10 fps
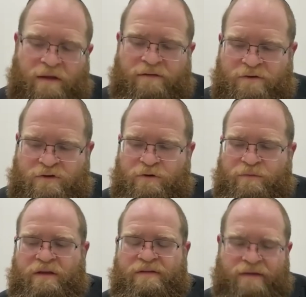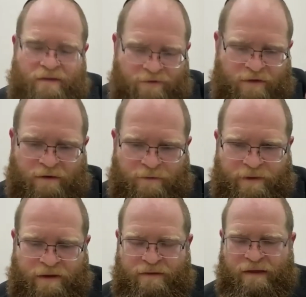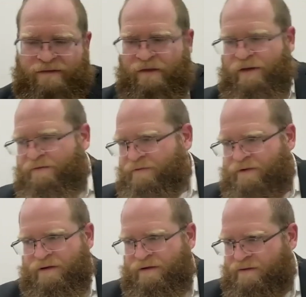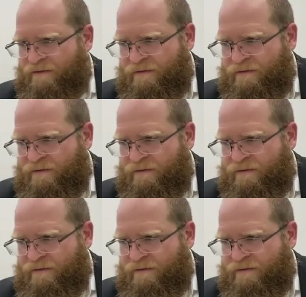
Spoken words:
So Truma is you give a little bit. Let's say you have a